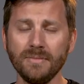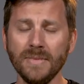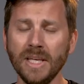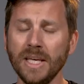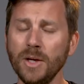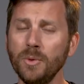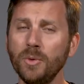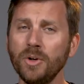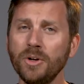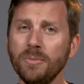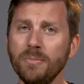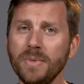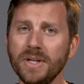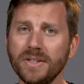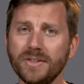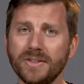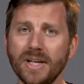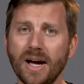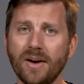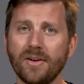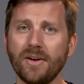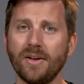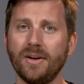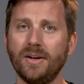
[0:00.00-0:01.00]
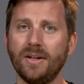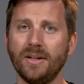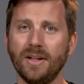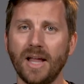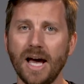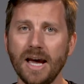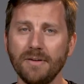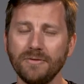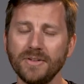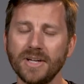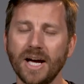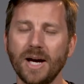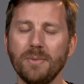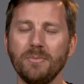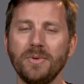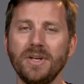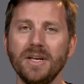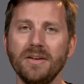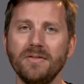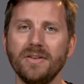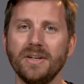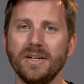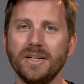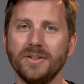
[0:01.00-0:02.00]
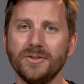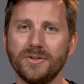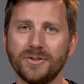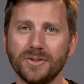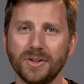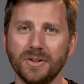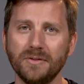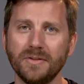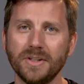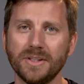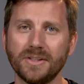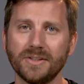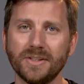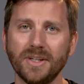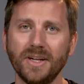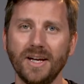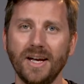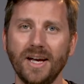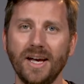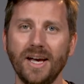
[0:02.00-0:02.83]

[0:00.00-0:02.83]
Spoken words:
He would have missed out on a lifetime given in service